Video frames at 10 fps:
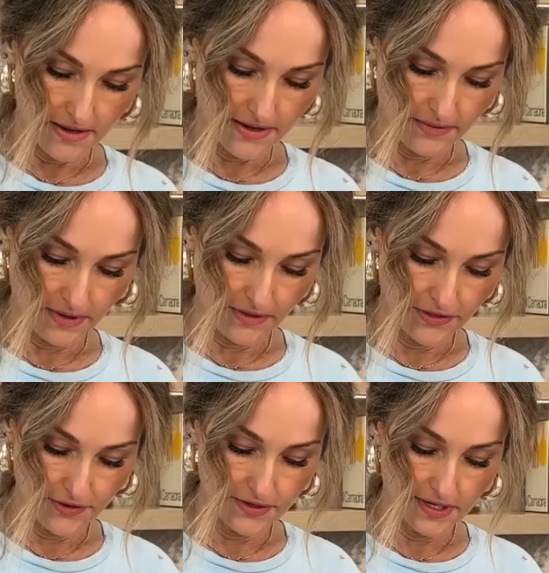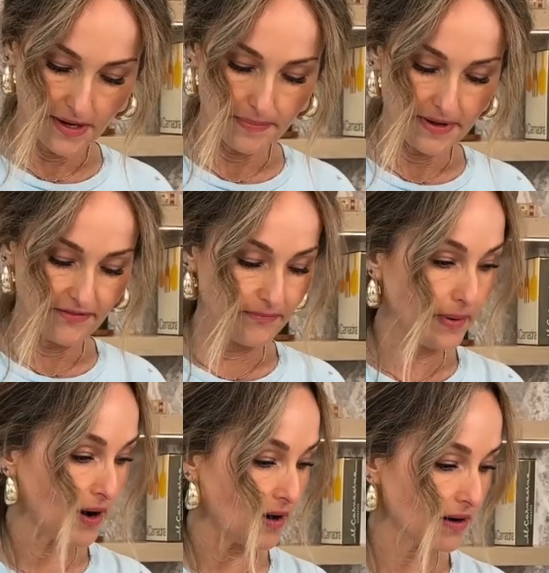All right, a 1/3 cup of
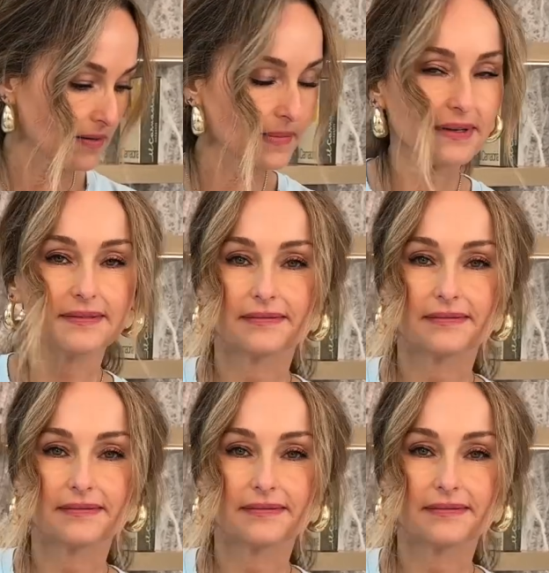parm.